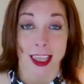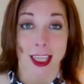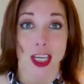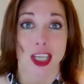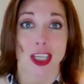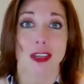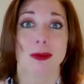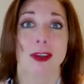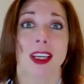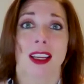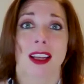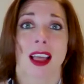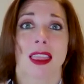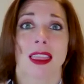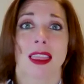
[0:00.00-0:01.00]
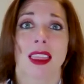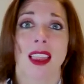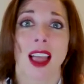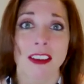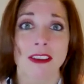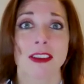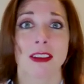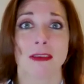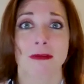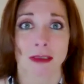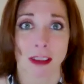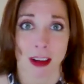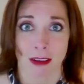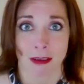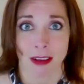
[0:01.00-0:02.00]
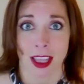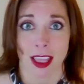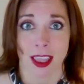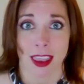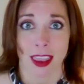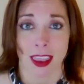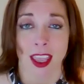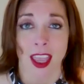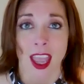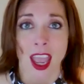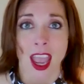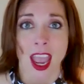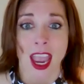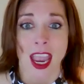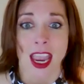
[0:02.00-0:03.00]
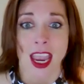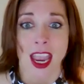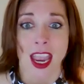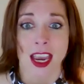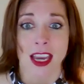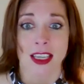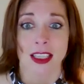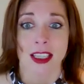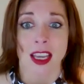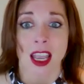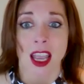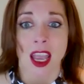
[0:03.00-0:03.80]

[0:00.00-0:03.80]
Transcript: that you would love to work with, and